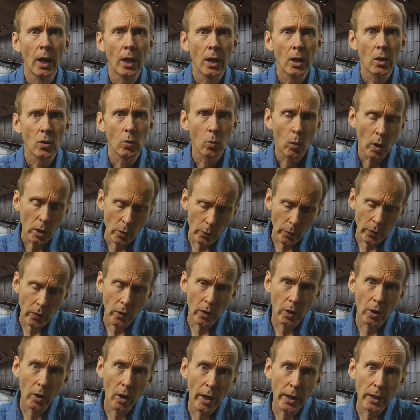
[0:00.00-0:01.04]
So once we've got
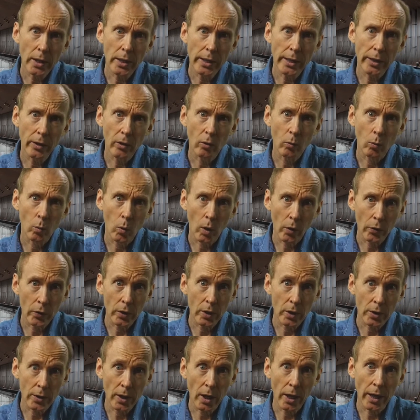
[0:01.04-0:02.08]
an idea of what the
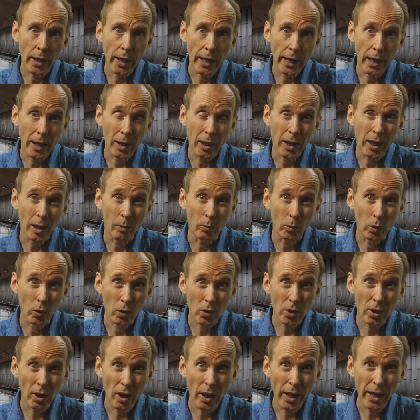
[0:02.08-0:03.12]
desired outcome
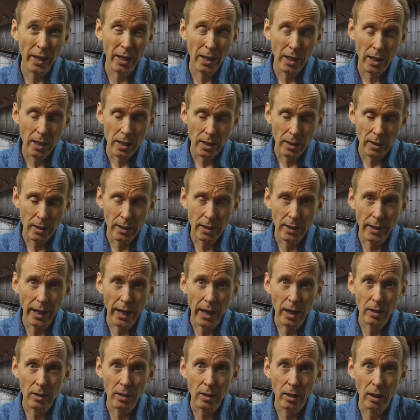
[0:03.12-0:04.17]
looks like,
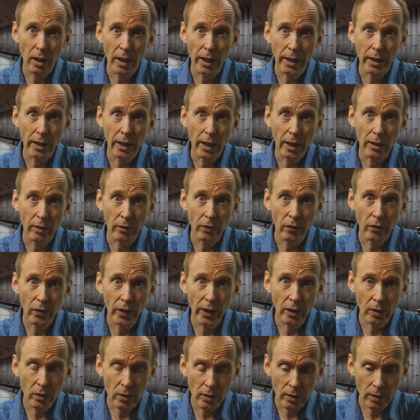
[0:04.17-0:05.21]
sounds like, and
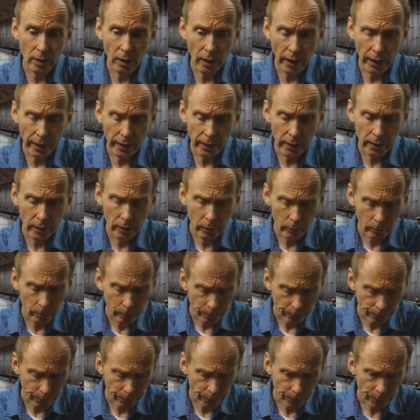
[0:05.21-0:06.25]
feels like,
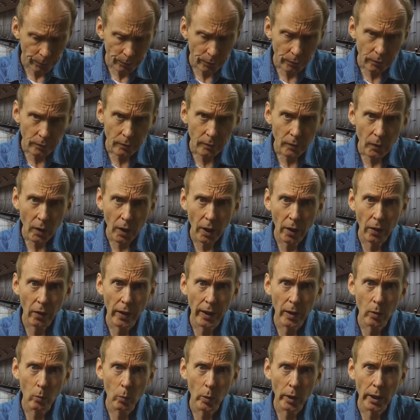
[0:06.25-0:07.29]

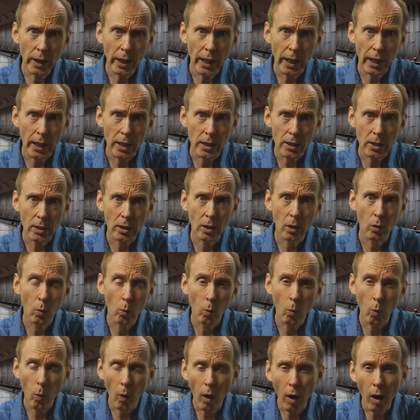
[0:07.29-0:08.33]
then we ask,
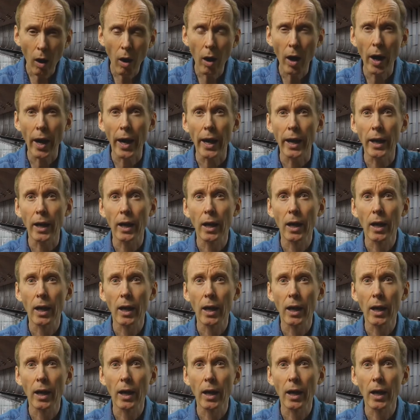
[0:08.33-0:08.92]
why?